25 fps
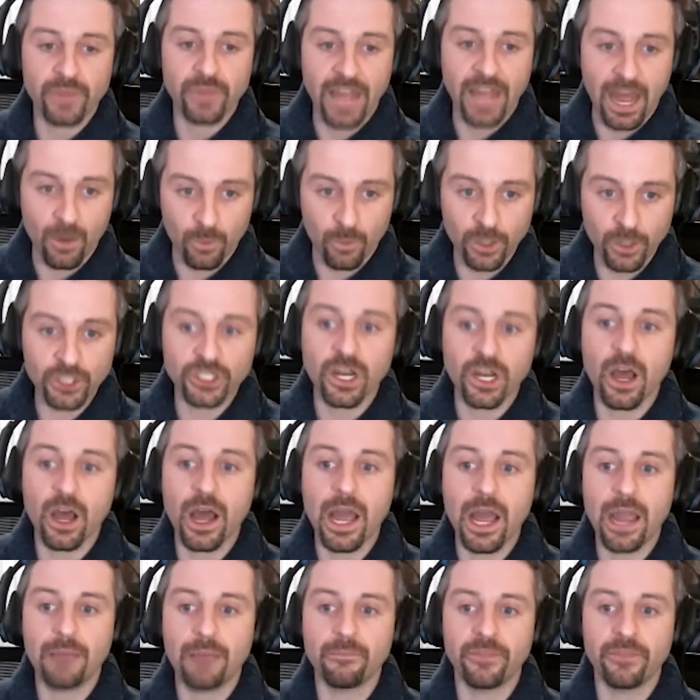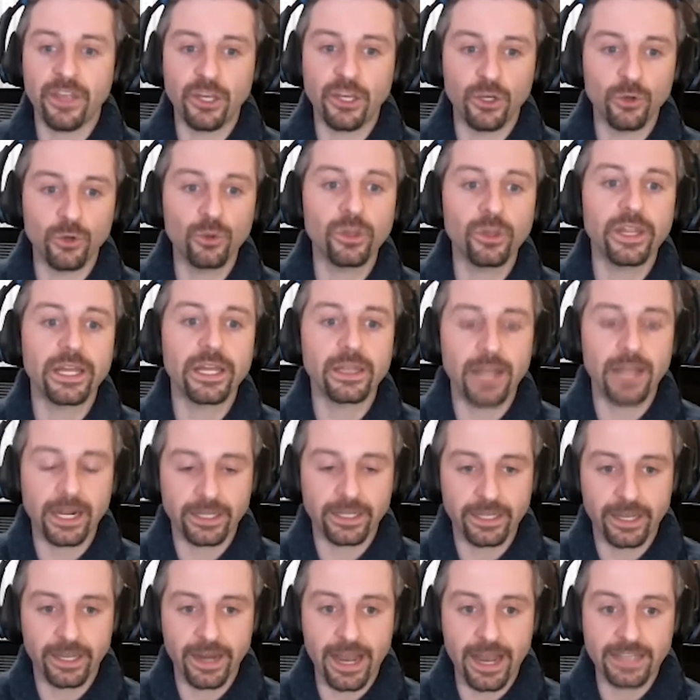at which time the newly
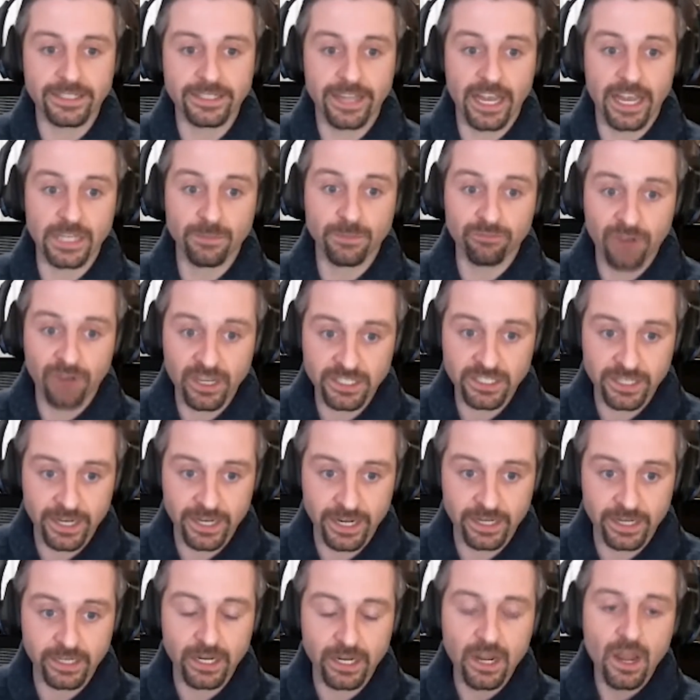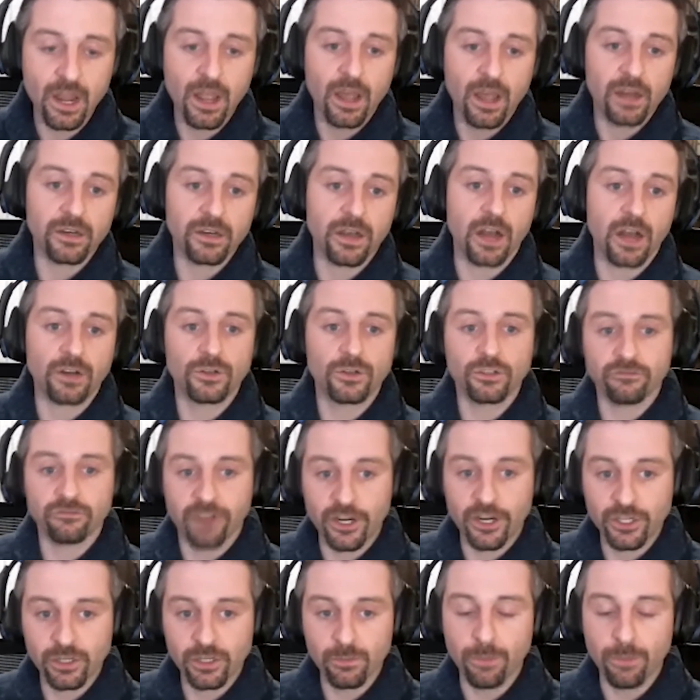elected SAS president, Dr. Rachel